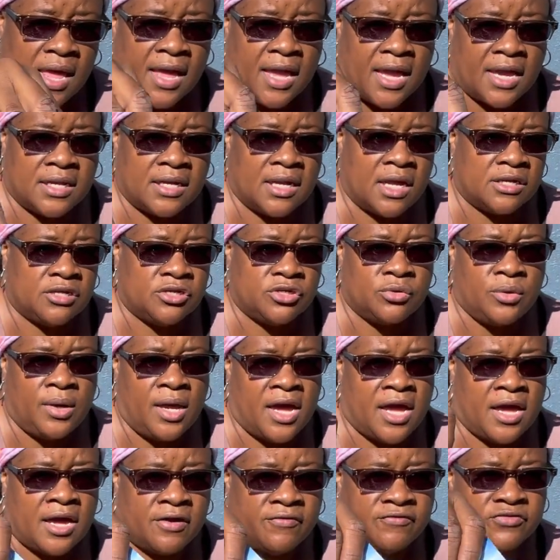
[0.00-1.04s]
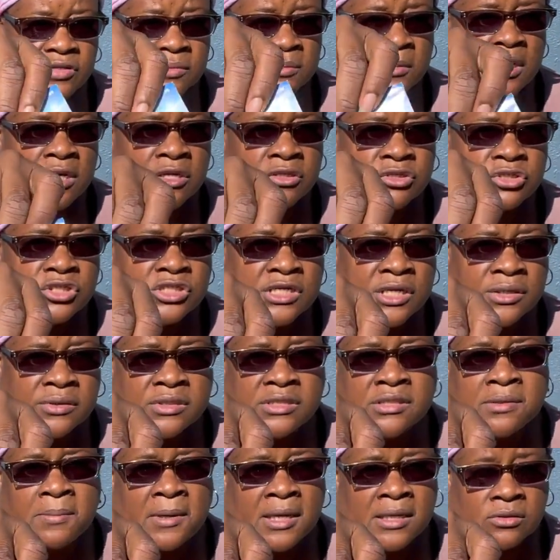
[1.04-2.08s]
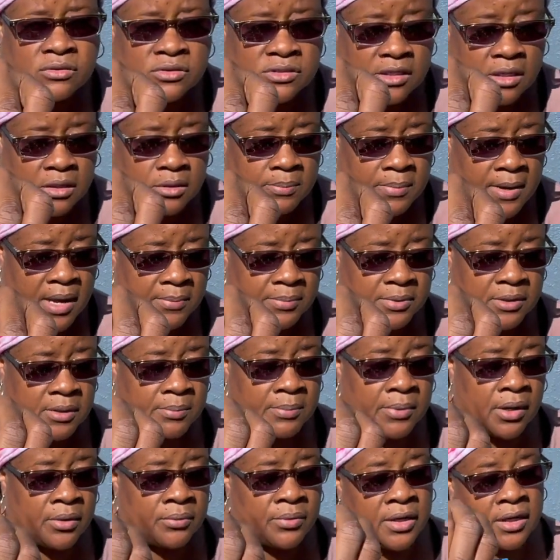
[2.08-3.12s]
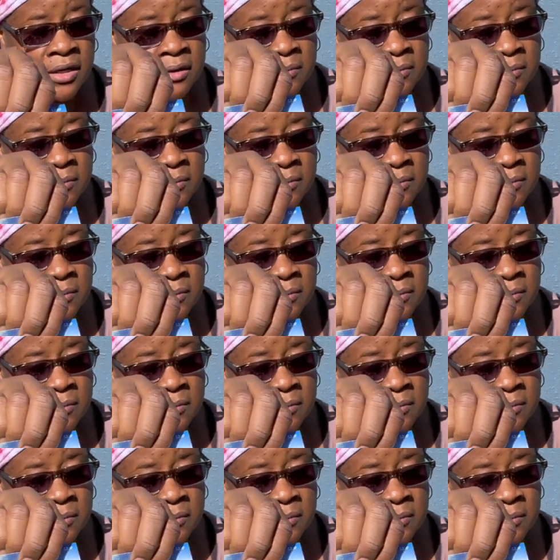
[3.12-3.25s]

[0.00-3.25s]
And I do have some other cherry tomatoes that are popping up already,